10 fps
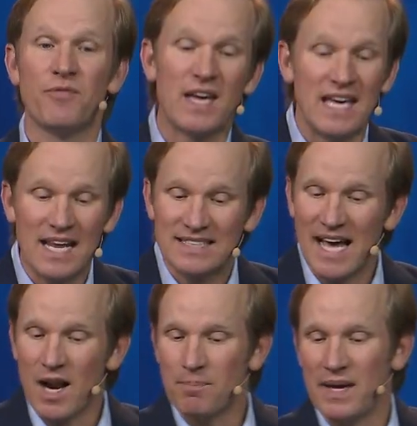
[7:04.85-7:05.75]
If he can get us
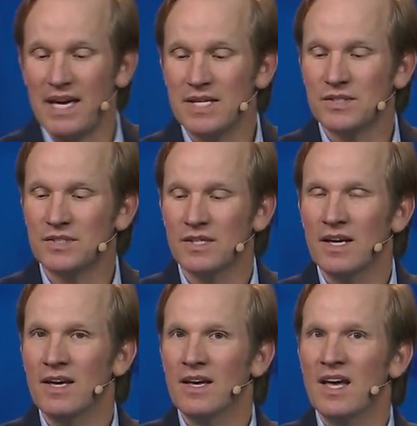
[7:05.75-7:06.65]
out of peace,
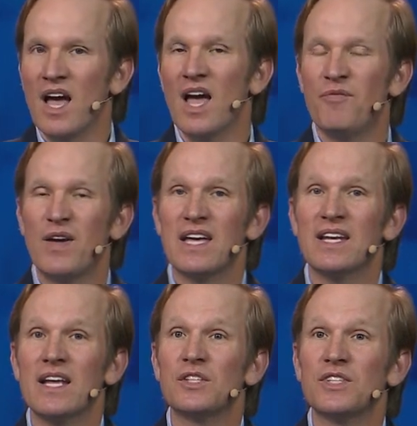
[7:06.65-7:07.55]
if he can
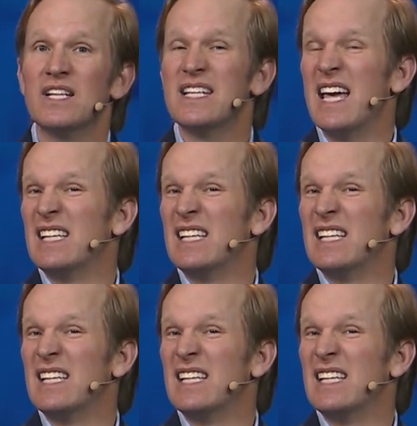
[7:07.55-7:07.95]
get us into